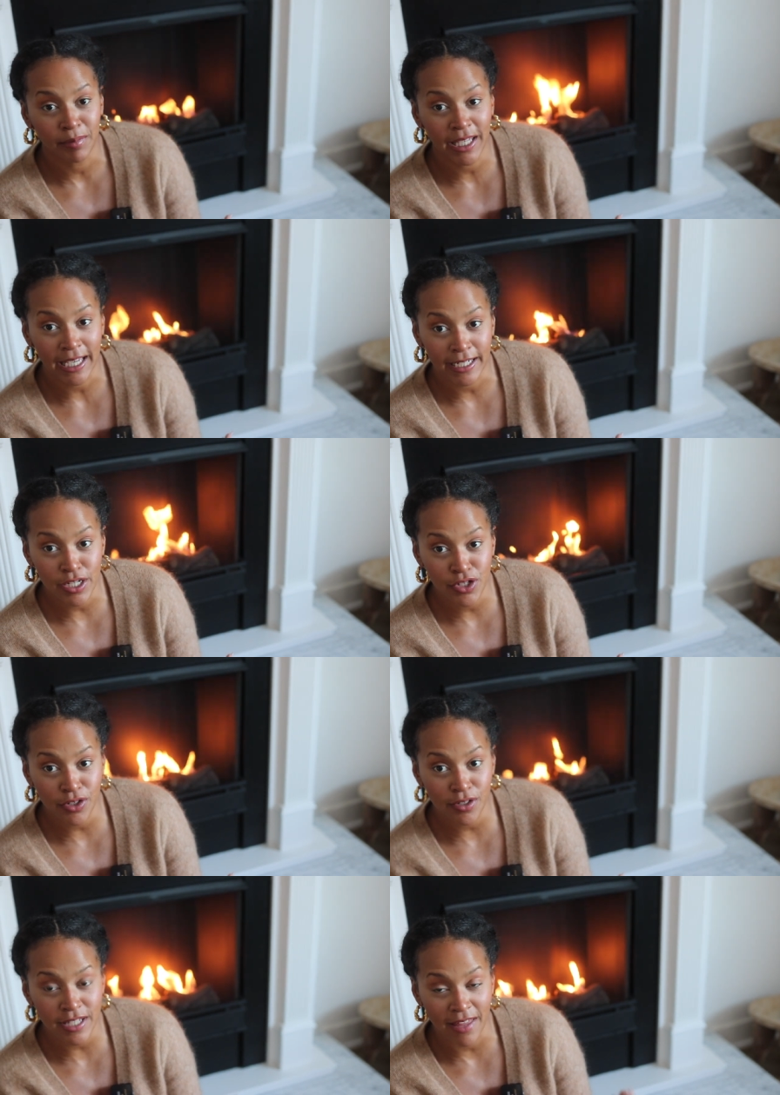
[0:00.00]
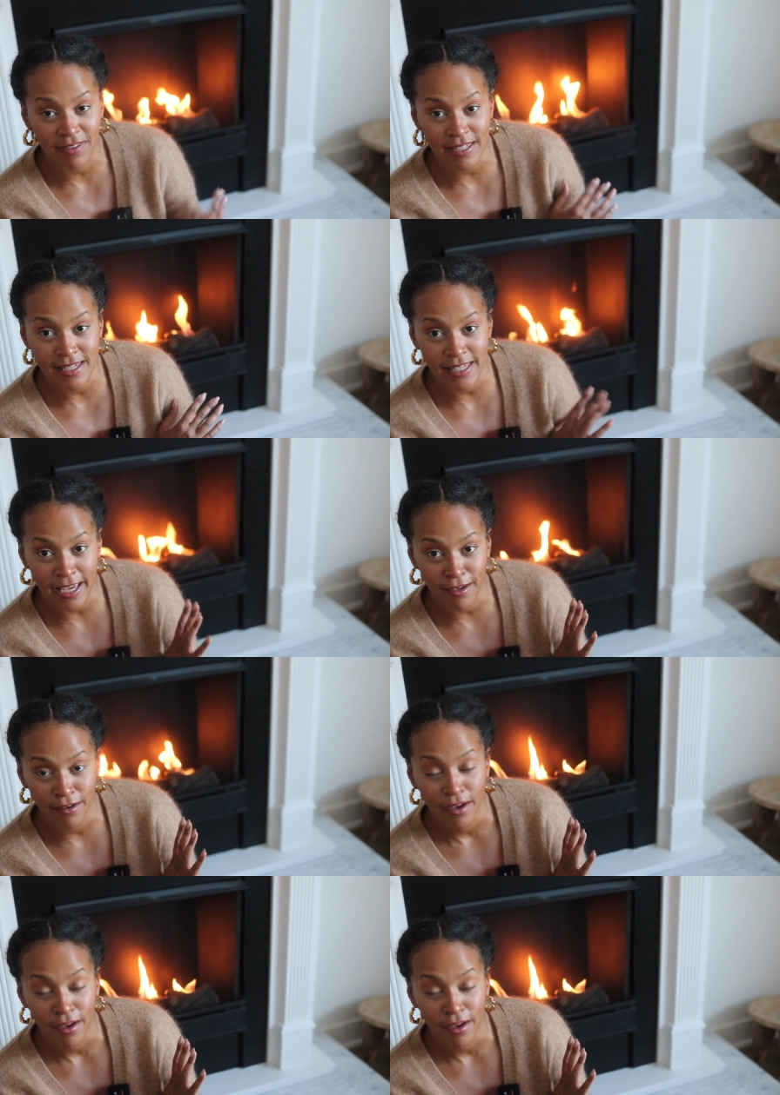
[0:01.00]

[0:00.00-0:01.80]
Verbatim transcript: canisters and this is a